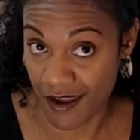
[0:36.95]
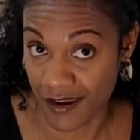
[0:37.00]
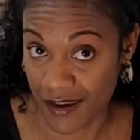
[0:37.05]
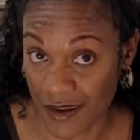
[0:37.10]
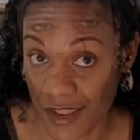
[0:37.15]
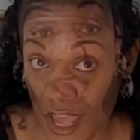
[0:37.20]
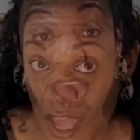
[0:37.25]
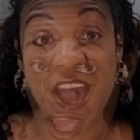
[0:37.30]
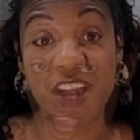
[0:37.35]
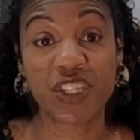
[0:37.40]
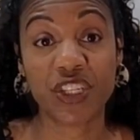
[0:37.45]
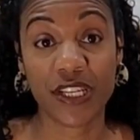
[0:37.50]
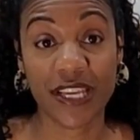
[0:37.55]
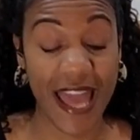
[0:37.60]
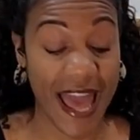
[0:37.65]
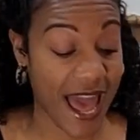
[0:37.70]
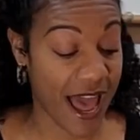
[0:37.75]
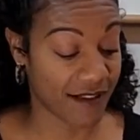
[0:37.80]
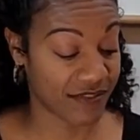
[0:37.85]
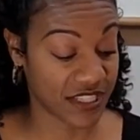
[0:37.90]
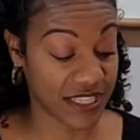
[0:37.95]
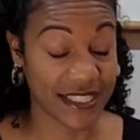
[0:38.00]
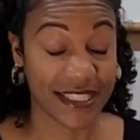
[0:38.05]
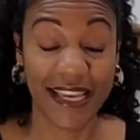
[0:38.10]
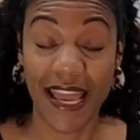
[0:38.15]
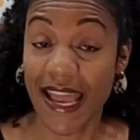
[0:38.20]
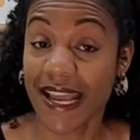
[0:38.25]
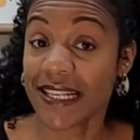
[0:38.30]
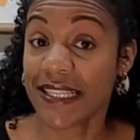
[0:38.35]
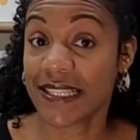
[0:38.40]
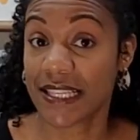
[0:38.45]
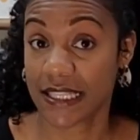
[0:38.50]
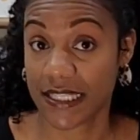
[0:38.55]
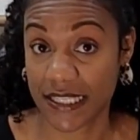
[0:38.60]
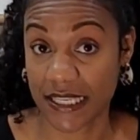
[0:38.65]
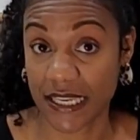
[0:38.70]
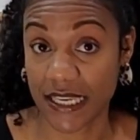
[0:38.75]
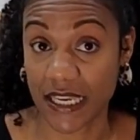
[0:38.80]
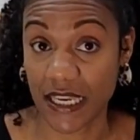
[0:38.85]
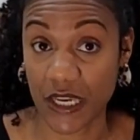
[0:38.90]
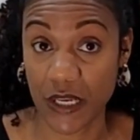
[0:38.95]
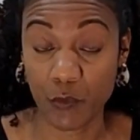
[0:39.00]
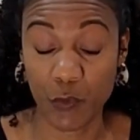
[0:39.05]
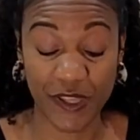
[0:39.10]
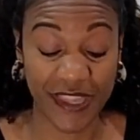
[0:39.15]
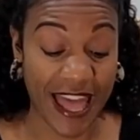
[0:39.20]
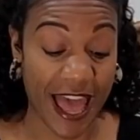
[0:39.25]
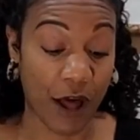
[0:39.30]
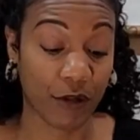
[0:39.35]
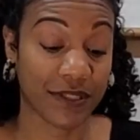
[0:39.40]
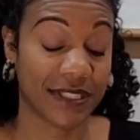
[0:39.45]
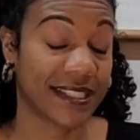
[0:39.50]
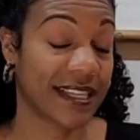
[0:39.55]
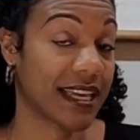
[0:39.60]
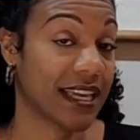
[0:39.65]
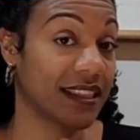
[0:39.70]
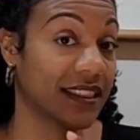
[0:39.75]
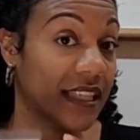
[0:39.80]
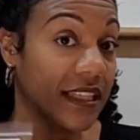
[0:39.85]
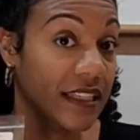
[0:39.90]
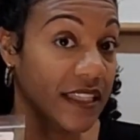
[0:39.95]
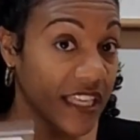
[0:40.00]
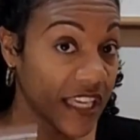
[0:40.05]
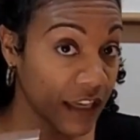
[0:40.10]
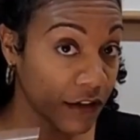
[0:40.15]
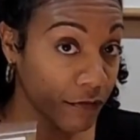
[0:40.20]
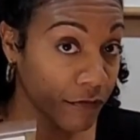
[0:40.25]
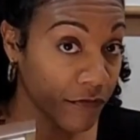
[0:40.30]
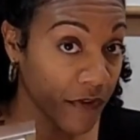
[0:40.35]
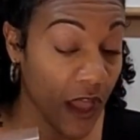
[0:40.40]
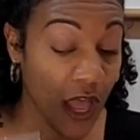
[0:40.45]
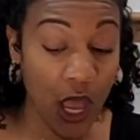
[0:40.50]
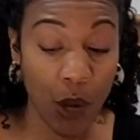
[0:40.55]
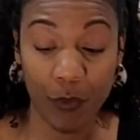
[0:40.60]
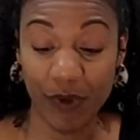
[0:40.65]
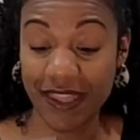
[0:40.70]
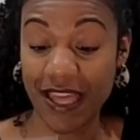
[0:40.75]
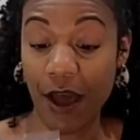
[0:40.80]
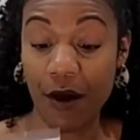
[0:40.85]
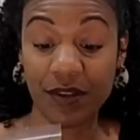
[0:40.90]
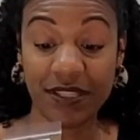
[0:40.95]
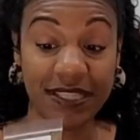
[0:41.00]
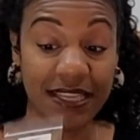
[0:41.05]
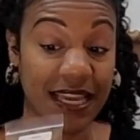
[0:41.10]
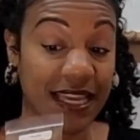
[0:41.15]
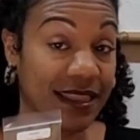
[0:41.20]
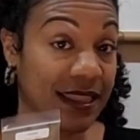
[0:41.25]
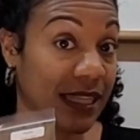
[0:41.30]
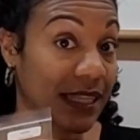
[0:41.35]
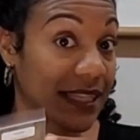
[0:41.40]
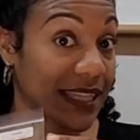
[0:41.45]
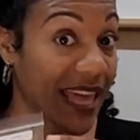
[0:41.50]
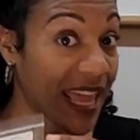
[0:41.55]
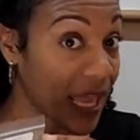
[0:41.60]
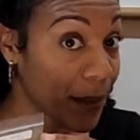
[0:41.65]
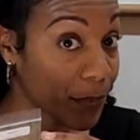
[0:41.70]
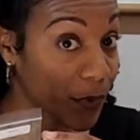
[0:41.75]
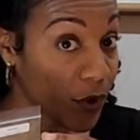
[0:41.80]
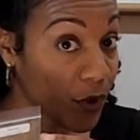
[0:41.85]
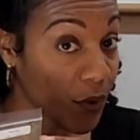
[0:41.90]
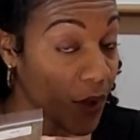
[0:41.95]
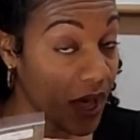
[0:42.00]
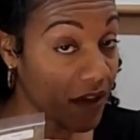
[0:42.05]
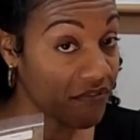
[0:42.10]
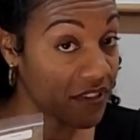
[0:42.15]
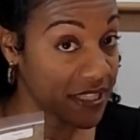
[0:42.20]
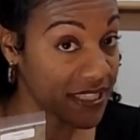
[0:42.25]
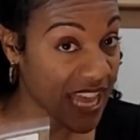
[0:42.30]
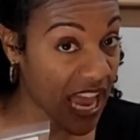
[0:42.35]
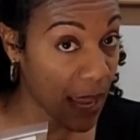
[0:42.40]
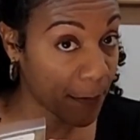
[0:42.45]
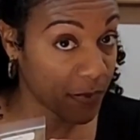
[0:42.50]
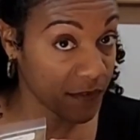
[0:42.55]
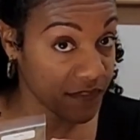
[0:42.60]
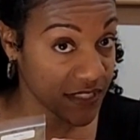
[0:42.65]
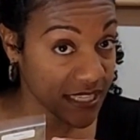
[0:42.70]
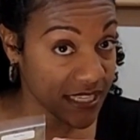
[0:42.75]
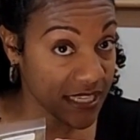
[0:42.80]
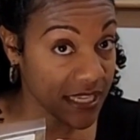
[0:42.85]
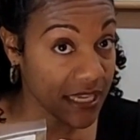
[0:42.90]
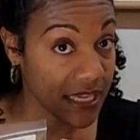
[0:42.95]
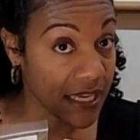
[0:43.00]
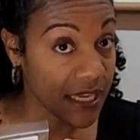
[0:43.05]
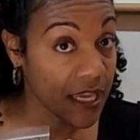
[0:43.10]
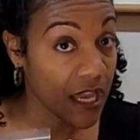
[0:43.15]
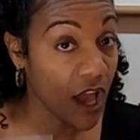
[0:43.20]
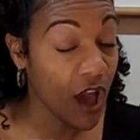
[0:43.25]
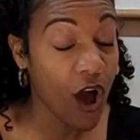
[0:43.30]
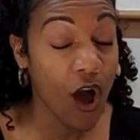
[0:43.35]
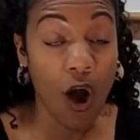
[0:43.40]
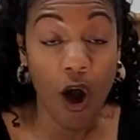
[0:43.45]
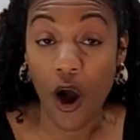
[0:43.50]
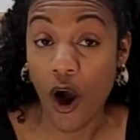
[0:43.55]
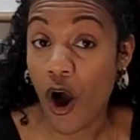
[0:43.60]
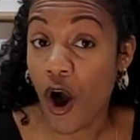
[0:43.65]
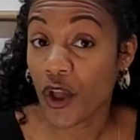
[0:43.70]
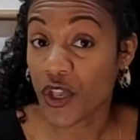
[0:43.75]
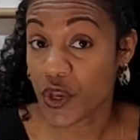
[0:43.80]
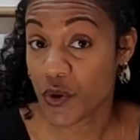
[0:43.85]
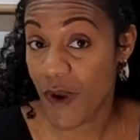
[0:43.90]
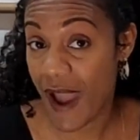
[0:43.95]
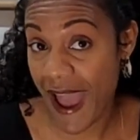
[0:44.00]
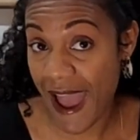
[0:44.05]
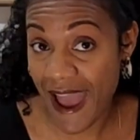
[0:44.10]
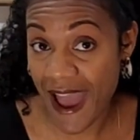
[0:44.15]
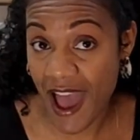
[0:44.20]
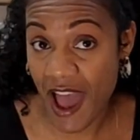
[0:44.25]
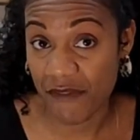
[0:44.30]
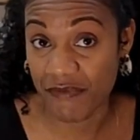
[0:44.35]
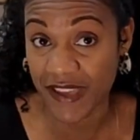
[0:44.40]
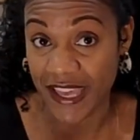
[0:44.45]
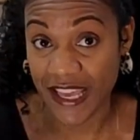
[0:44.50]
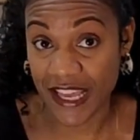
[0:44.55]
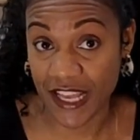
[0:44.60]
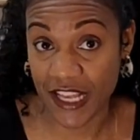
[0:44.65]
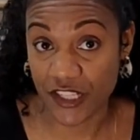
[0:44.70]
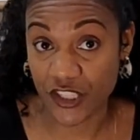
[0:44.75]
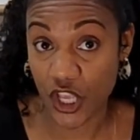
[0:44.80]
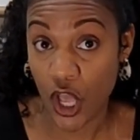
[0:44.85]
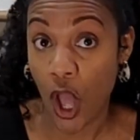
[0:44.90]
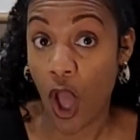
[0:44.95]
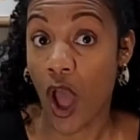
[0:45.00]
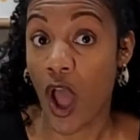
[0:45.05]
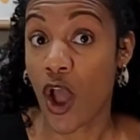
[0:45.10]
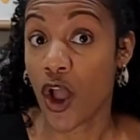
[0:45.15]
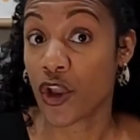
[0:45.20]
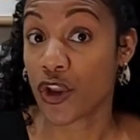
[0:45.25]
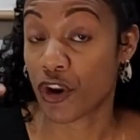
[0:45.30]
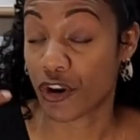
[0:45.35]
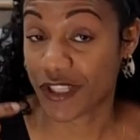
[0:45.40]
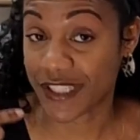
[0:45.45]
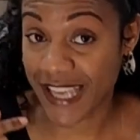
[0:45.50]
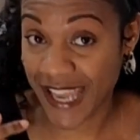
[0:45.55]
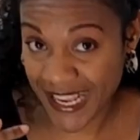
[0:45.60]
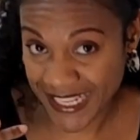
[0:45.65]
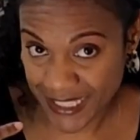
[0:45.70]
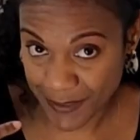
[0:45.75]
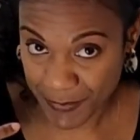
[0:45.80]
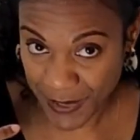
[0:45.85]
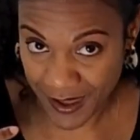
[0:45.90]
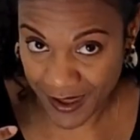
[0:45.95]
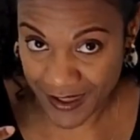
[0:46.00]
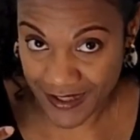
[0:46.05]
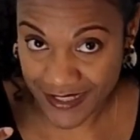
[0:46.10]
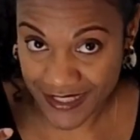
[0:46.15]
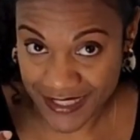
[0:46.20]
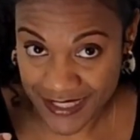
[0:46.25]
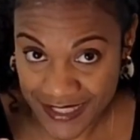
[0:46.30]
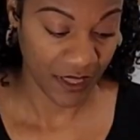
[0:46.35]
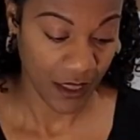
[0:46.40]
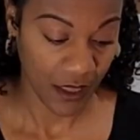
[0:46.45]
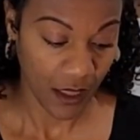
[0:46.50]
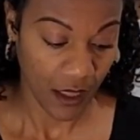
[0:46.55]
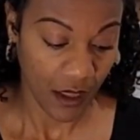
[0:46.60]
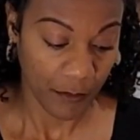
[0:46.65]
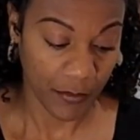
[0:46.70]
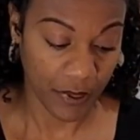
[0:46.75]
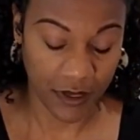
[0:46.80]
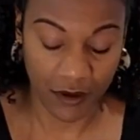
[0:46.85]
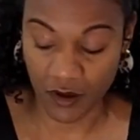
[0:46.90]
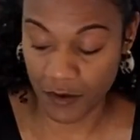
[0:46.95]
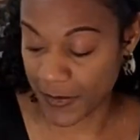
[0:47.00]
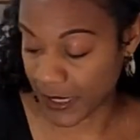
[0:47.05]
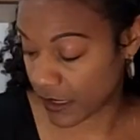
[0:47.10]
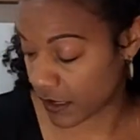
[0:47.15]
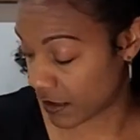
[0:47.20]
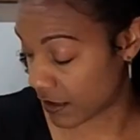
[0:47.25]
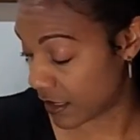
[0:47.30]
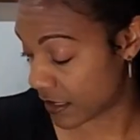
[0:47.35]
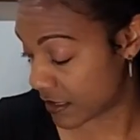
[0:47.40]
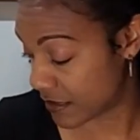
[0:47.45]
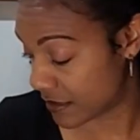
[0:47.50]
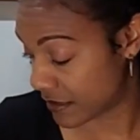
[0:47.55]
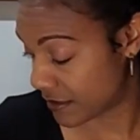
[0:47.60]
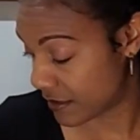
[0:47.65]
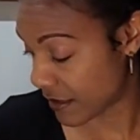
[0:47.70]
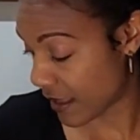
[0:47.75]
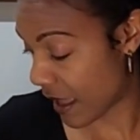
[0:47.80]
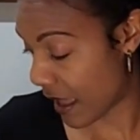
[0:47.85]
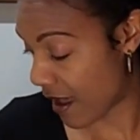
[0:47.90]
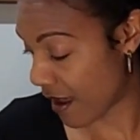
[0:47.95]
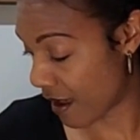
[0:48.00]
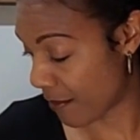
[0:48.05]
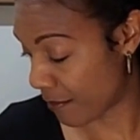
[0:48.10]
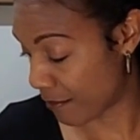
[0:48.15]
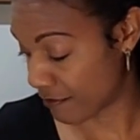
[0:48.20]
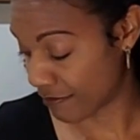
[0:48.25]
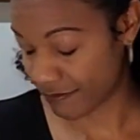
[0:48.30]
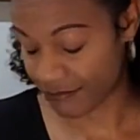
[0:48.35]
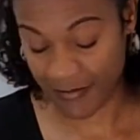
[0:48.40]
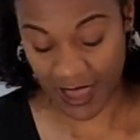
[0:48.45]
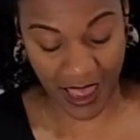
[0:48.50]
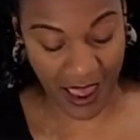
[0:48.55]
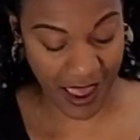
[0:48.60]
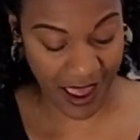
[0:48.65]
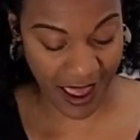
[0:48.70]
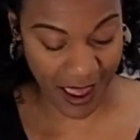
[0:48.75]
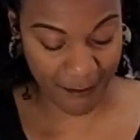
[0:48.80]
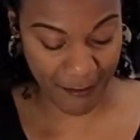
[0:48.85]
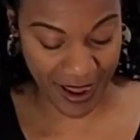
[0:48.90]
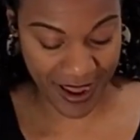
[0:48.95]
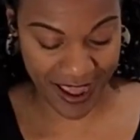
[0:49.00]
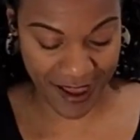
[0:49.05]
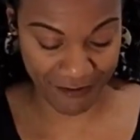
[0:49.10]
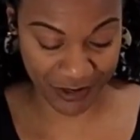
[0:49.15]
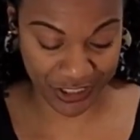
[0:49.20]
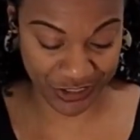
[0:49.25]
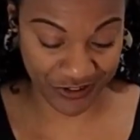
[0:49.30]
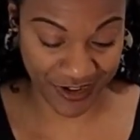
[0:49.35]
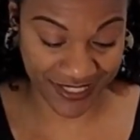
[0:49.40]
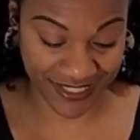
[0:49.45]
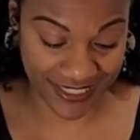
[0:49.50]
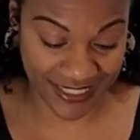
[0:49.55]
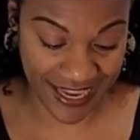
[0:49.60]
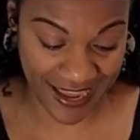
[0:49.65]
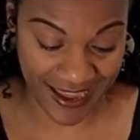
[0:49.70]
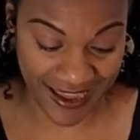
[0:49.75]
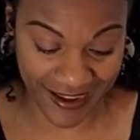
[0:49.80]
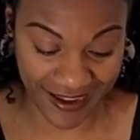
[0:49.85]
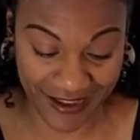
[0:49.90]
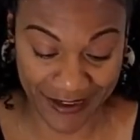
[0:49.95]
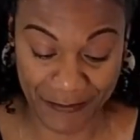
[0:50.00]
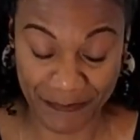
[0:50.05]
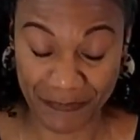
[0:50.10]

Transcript: You actually have to taste the tea without seeing the leaf, without seeing the label of the type of tea. All you have is your taste buds. But oh my goodness, I might have a stress attack.